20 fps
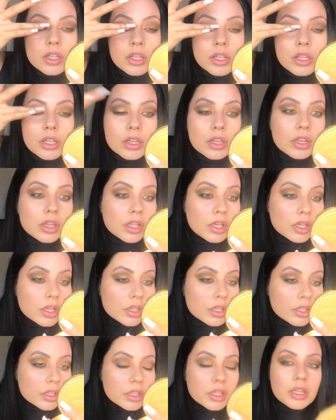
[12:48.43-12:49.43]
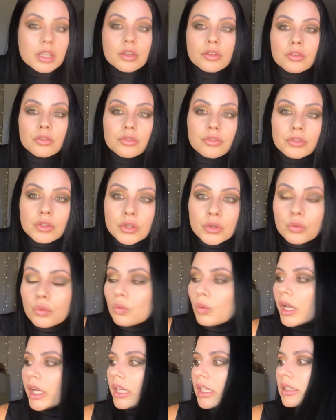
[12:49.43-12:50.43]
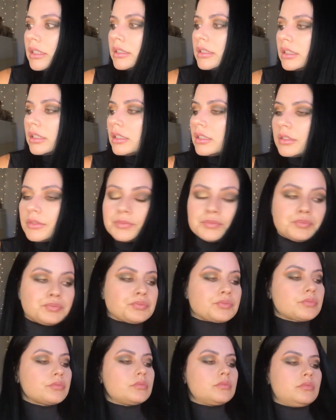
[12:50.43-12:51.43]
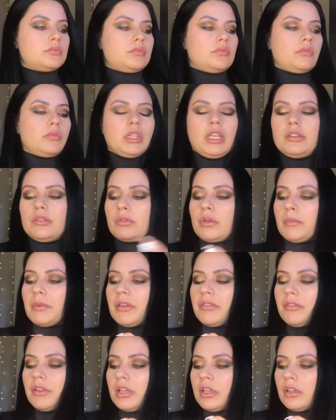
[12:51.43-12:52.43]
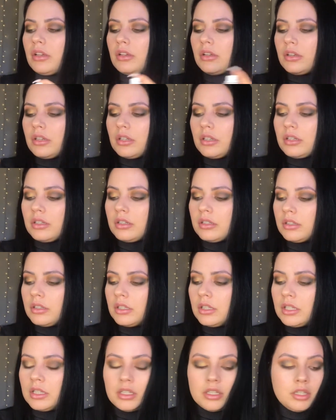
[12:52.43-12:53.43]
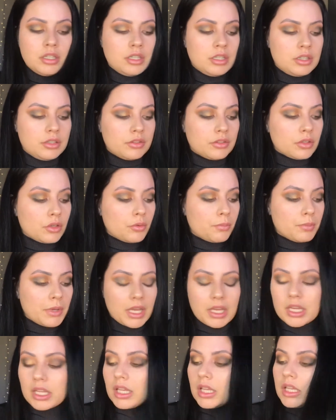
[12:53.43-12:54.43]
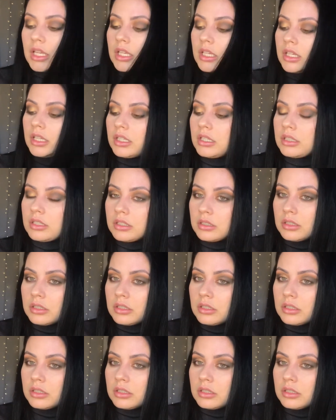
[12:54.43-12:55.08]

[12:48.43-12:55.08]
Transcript: look if you wet it. Let's put my finger. Let's go back in.